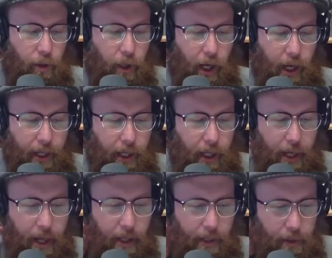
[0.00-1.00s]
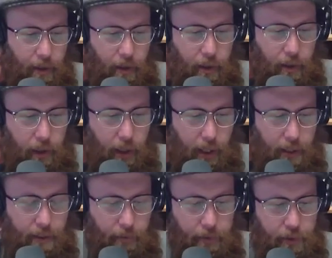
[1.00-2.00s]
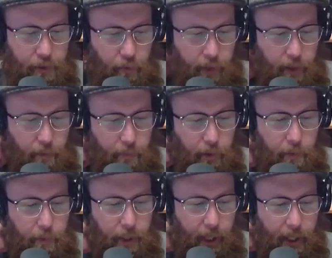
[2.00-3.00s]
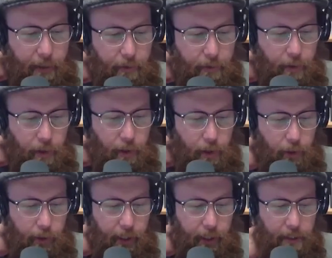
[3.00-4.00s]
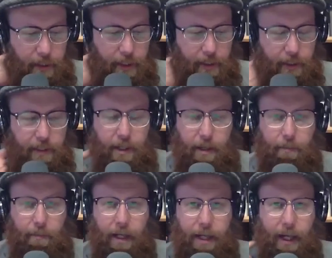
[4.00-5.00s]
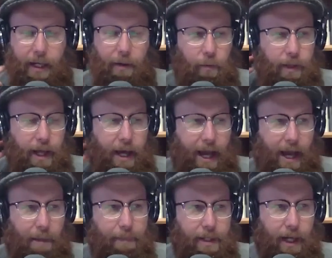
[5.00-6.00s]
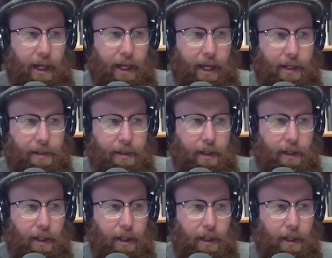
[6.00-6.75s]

I tell this story in the book, but I had herniated discs in my neck, and when that happened, I had